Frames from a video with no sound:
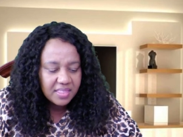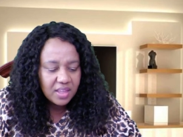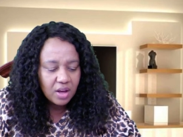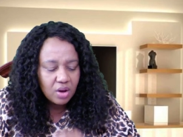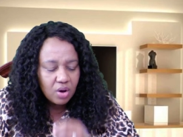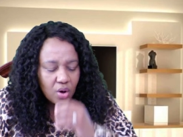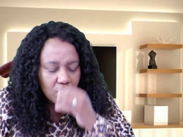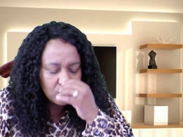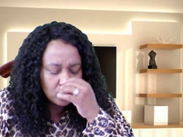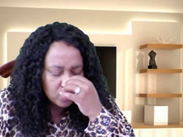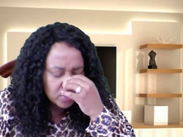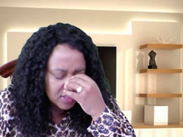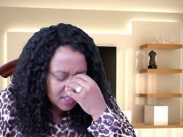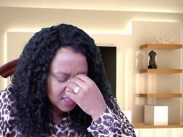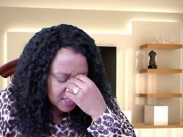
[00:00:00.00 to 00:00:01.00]
the God
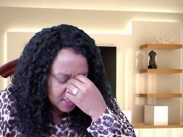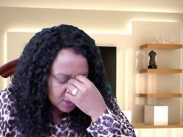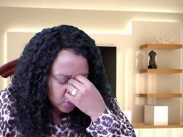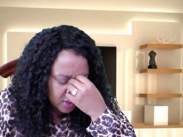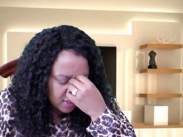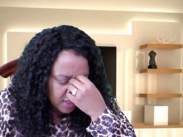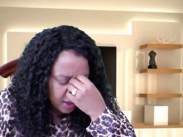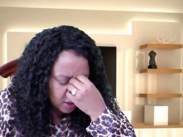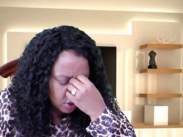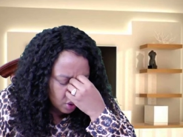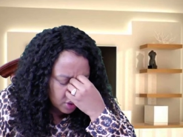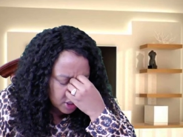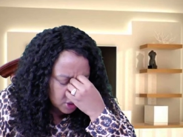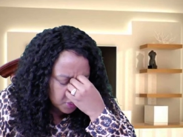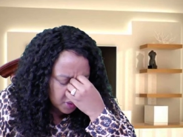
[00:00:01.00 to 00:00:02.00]
who sees, we thank you,
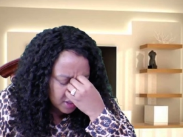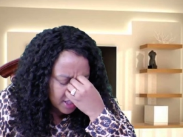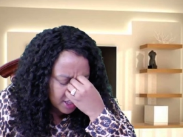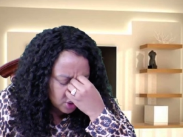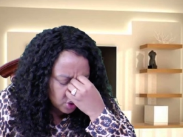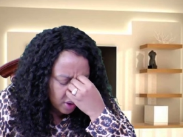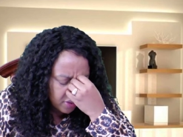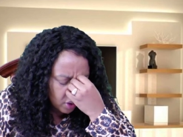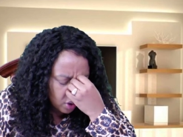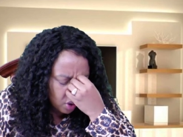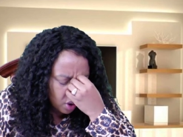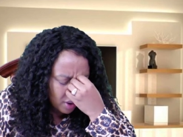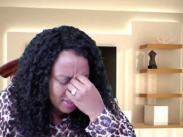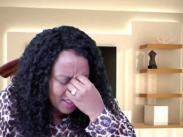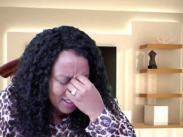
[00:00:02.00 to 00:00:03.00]
Holy Spirit, that you are the
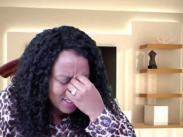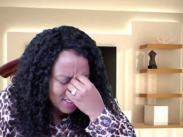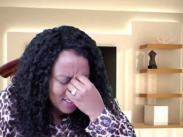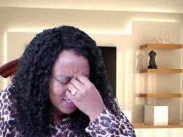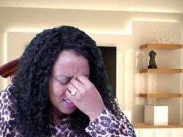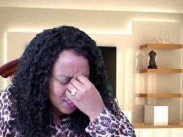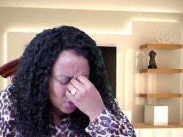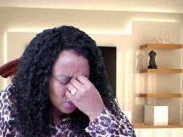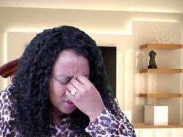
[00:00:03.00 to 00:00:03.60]
God that sees.